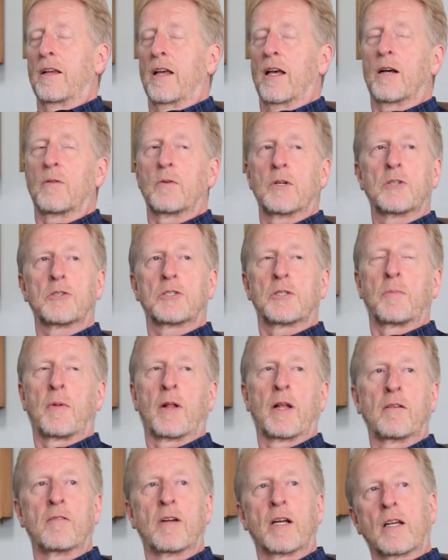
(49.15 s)
Yeah, we used to
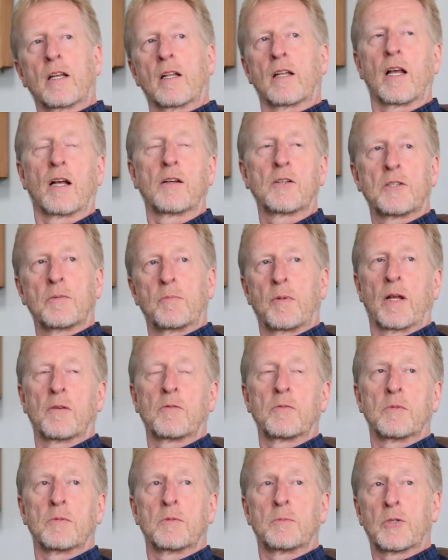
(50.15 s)
play regularly. I used to play
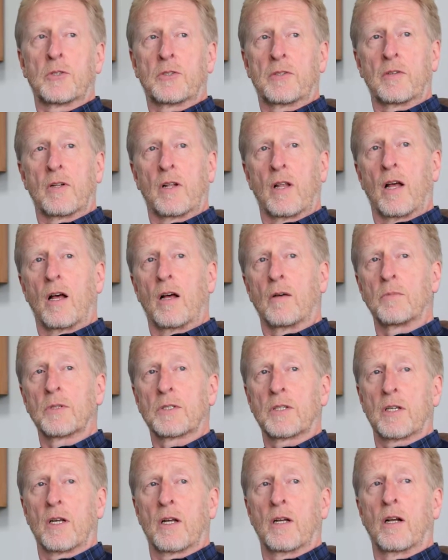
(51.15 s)
with my brother a lot,
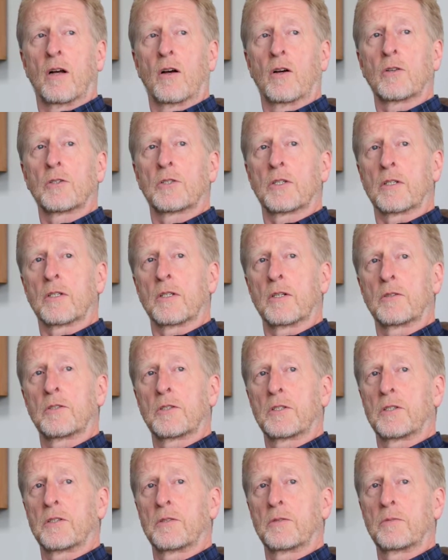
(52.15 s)
but I also
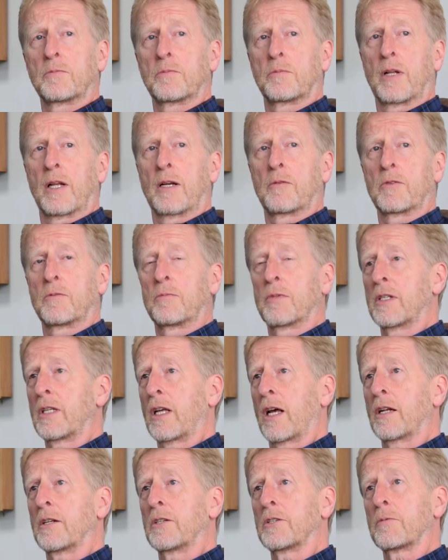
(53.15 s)
used to play with my
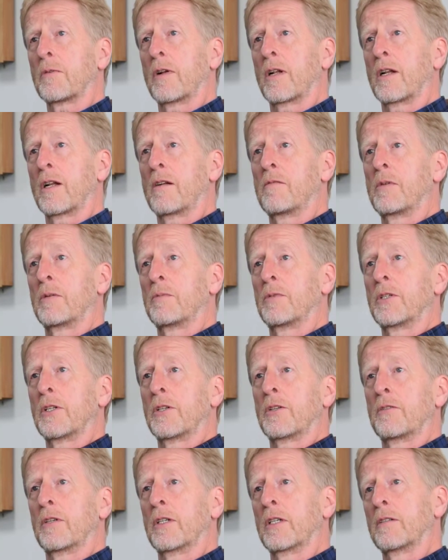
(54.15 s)
dad as well, and I remember the
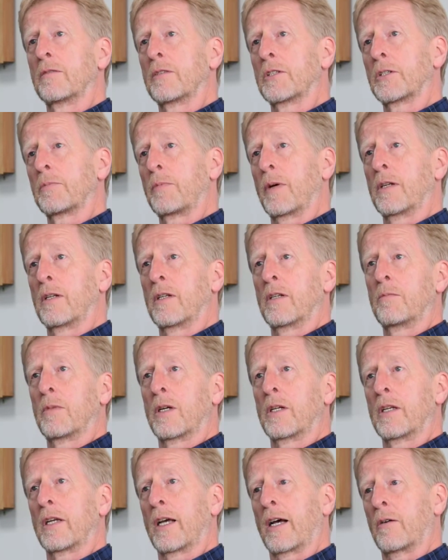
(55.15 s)
three of us spending
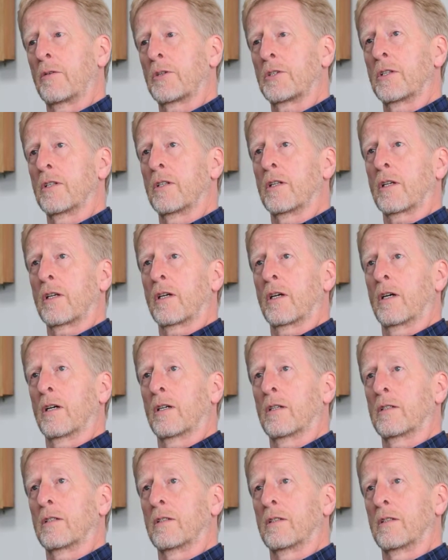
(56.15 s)
many hours in the
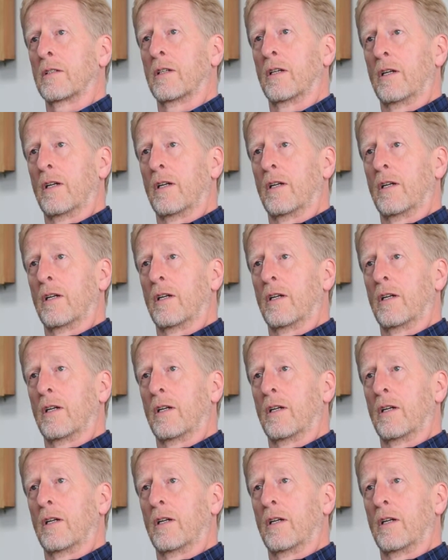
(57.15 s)
garden.